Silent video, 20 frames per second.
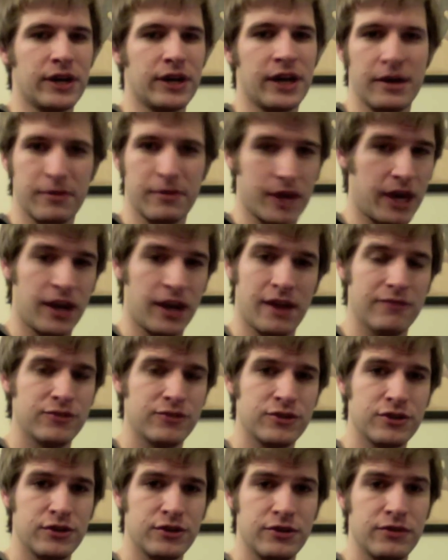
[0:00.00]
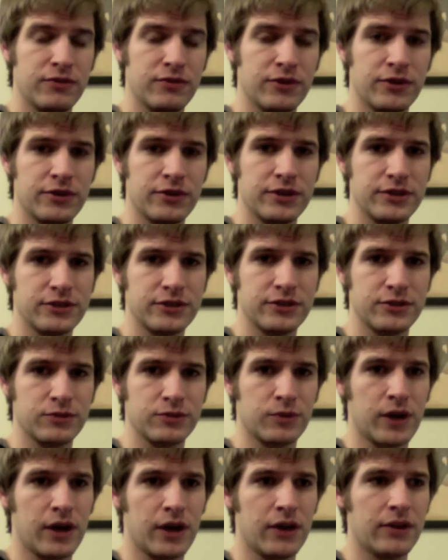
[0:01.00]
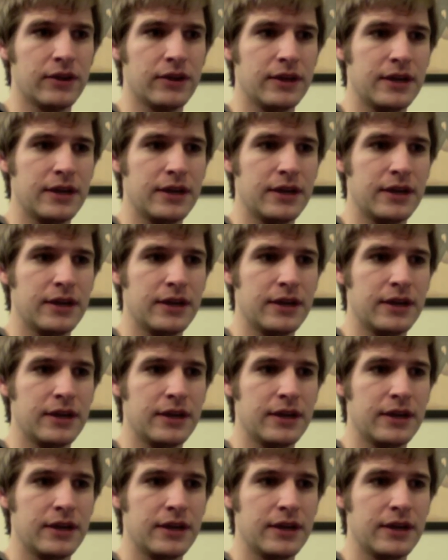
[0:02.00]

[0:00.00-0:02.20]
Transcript: and I'm sure you've heard this as well,